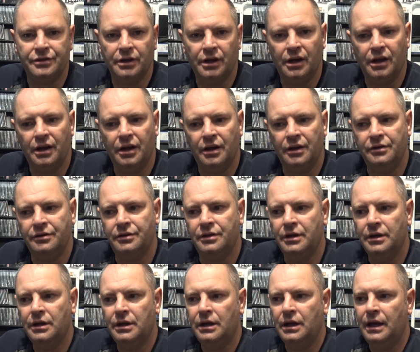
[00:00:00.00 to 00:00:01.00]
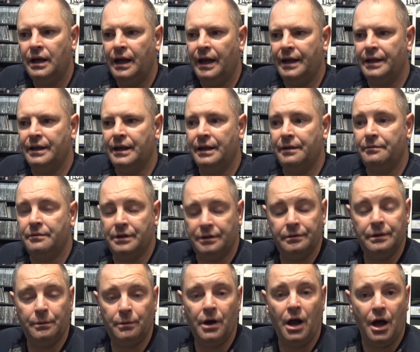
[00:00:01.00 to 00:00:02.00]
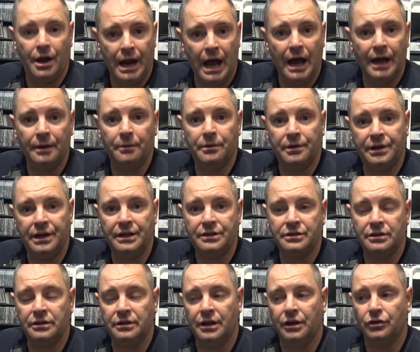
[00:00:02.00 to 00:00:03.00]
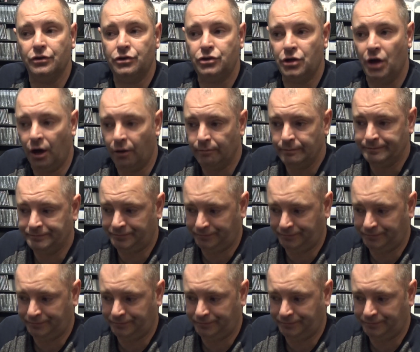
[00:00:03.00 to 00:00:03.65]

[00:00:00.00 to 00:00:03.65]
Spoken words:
And it were all right. It was a decent little shop.